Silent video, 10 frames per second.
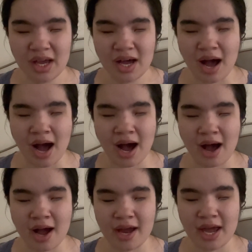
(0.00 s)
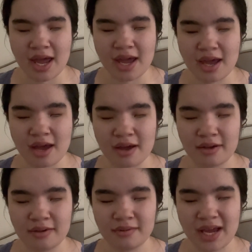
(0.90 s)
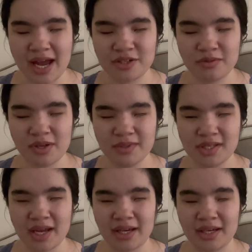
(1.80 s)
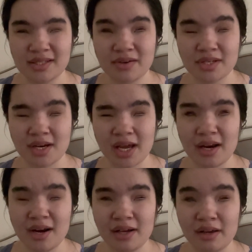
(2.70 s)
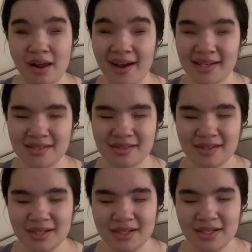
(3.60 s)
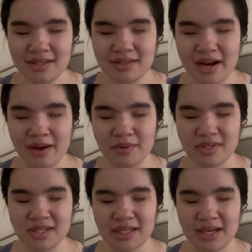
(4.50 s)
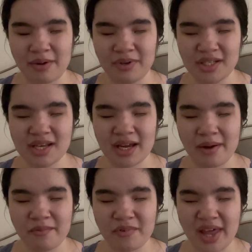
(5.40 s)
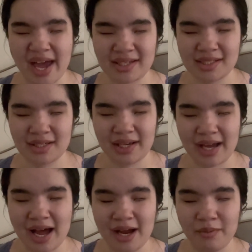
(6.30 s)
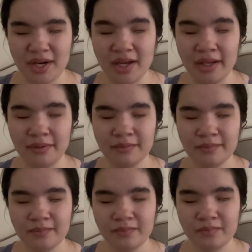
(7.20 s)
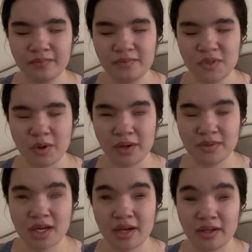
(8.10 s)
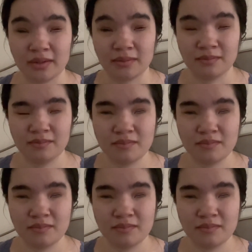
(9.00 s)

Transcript: I actually was like, because there was an editing class that I was like, I'm gonna sign up for that. Like, I wanna do it. It was like an